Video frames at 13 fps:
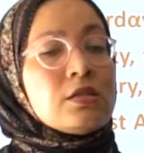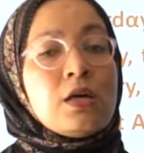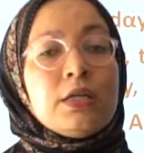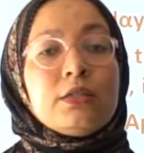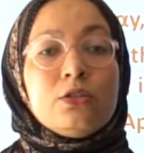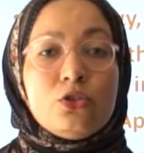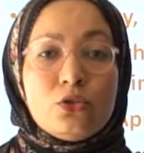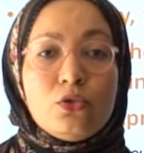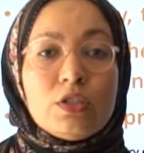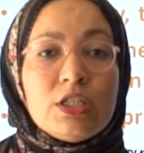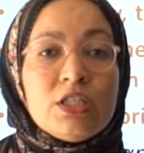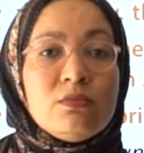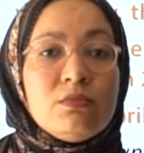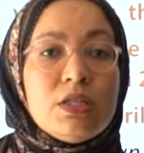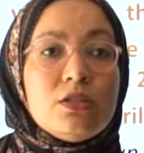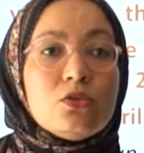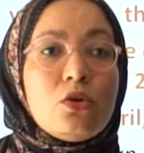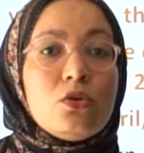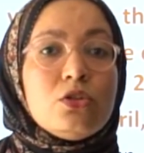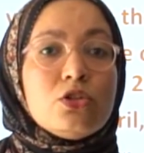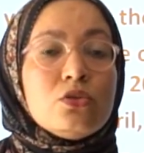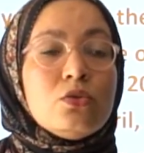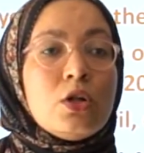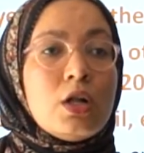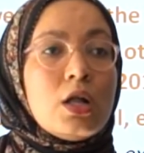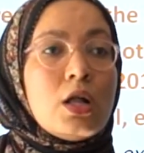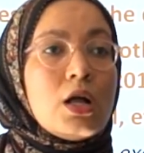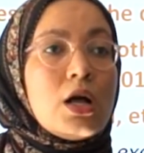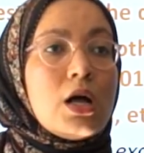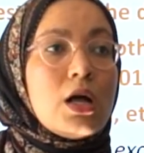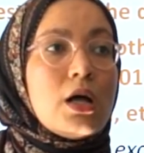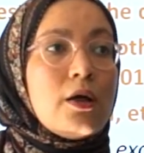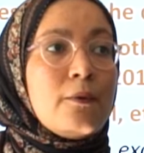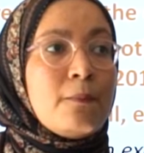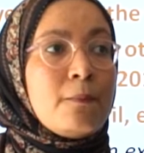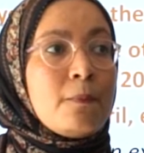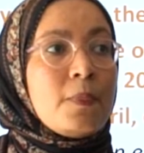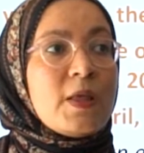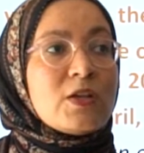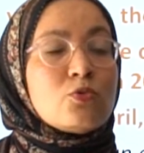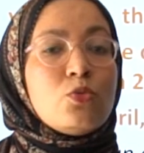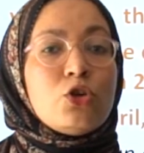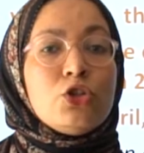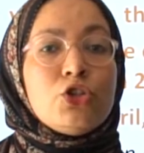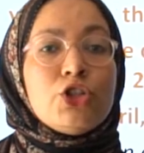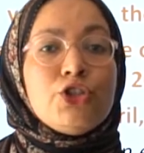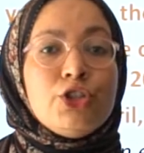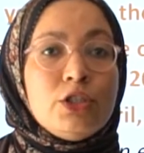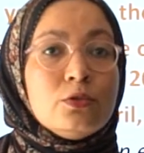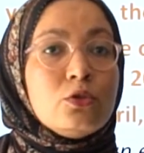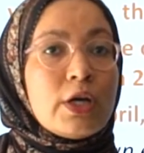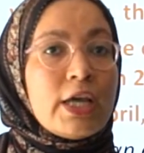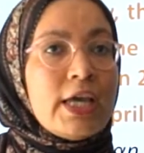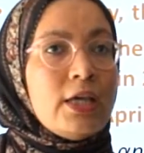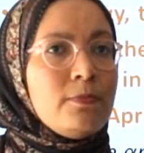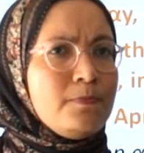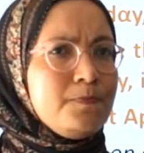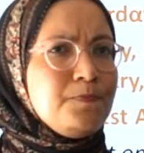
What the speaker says: night, and cruise here means also a small journey, okay?